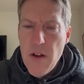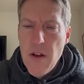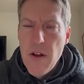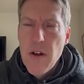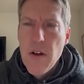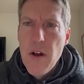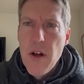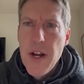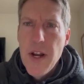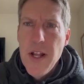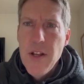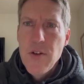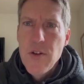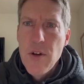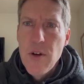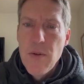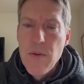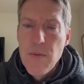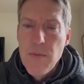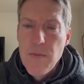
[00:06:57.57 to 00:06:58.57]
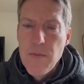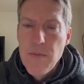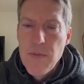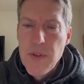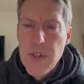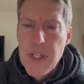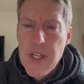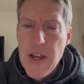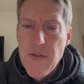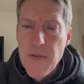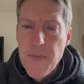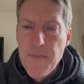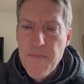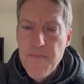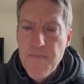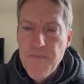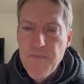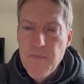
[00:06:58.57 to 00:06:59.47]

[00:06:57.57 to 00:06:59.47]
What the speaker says: Garnacho, 7.